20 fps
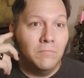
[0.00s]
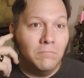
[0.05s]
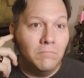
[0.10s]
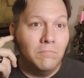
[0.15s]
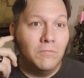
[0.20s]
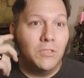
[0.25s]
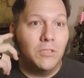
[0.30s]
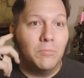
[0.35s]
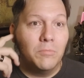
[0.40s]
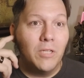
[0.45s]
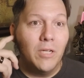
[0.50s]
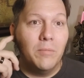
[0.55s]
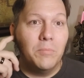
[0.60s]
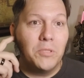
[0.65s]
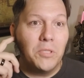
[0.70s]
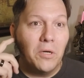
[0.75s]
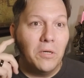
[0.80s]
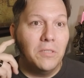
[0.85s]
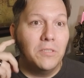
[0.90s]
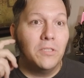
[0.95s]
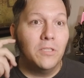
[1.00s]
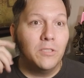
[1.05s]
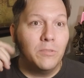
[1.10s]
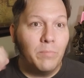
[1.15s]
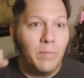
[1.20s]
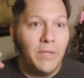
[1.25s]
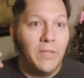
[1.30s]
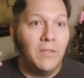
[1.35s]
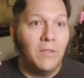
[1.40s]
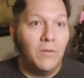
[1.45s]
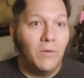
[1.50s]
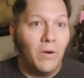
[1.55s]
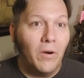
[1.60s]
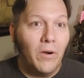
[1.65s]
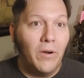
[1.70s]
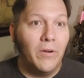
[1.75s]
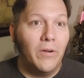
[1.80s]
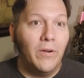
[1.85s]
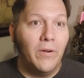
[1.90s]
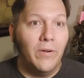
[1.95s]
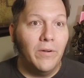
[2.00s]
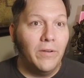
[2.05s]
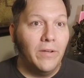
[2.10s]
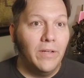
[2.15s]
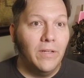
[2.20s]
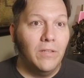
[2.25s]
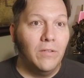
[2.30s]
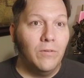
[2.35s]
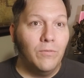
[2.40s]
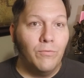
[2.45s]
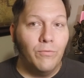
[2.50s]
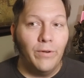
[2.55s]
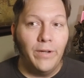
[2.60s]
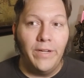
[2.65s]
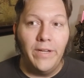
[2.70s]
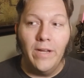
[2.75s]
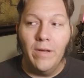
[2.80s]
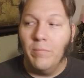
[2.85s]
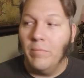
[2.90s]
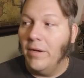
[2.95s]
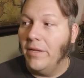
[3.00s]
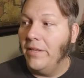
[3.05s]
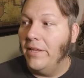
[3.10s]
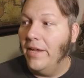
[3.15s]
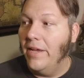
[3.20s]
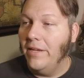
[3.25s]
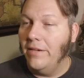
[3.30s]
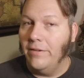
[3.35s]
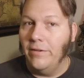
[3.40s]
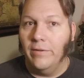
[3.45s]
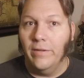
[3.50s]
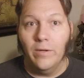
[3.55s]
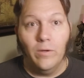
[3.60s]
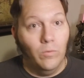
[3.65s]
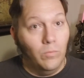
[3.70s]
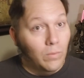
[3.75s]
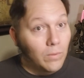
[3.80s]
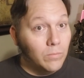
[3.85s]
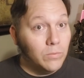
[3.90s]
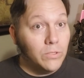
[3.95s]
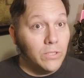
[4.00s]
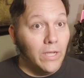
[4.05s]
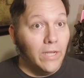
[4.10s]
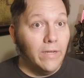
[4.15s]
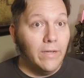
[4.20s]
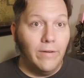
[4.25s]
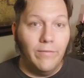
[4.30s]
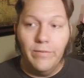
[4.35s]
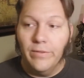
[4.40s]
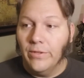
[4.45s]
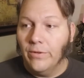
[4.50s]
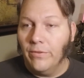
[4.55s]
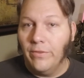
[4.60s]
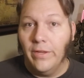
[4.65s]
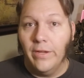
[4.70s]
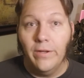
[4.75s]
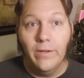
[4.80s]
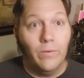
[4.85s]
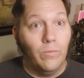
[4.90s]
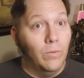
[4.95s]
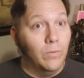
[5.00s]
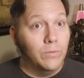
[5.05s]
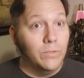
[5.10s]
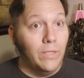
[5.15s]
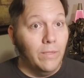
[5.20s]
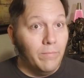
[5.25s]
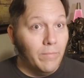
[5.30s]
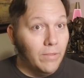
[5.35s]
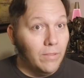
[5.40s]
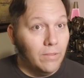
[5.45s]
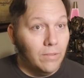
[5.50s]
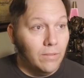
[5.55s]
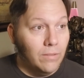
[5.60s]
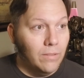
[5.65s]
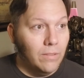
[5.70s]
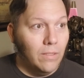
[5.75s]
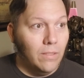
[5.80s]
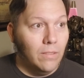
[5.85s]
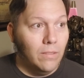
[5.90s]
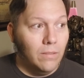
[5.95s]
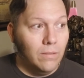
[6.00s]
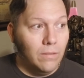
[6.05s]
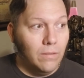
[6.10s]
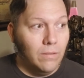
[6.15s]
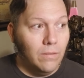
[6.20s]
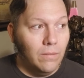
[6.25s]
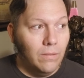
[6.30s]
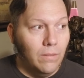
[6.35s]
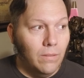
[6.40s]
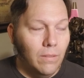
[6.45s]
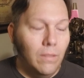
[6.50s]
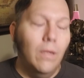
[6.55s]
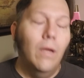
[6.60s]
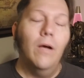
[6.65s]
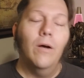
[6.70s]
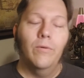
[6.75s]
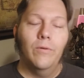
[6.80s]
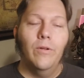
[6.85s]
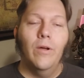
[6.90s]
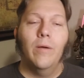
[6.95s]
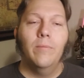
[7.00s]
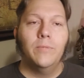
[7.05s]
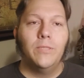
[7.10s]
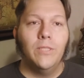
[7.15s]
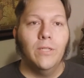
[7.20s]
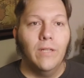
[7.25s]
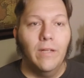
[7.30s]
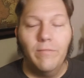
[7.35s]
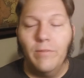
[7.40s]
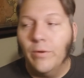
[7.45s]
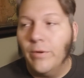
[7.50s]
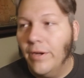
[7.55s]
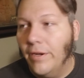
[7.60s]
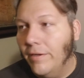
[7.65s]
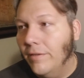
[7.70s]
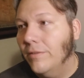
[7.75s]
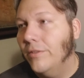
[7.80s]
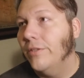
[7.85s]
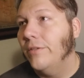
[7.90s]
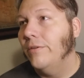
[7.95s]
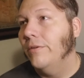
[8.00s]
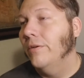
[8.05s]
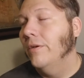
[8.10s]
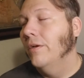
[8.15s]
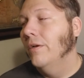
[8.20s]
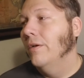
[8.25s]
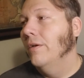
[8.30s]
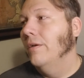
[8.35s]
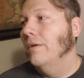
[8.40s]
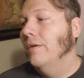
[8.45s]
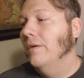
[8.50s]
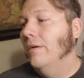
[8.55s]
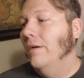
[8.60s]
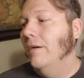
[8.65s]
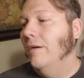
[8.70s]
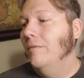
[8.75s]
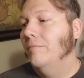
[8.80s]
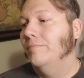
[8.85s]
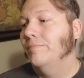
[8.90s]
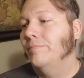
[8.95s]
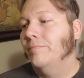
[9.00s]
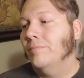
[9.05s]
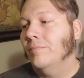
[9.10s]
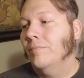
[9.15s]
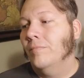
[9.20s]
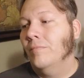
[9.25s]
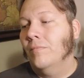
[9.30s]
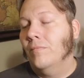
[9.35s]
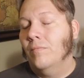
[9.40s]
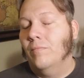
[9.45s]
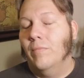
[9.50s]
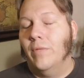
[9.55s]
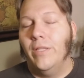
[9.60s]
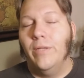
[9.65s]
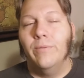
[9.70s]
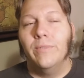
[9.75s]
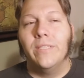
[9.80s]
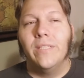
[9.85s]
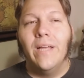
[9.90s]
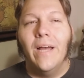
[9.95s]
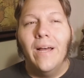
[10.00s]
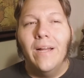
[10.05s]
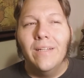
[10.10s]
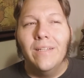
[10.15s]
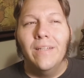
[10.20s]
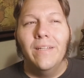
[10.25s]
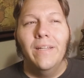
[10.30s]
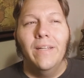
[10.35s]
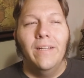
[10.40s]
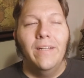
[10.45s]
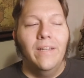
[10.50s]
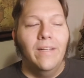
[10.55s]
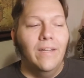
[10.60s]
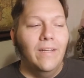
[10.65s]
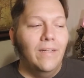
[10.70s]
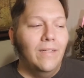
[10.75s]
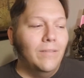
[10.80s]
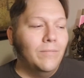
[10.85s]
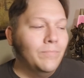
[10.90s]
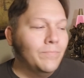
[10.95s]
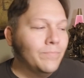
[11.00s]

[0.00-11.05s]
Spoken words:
sometimes your heart starts beating a little harder and you get a little freaked out by that. And you're like, oh, what was that? And every little thing, like, what was that? Oh, no, I'm still alive. Okay, good. But there was that, and then I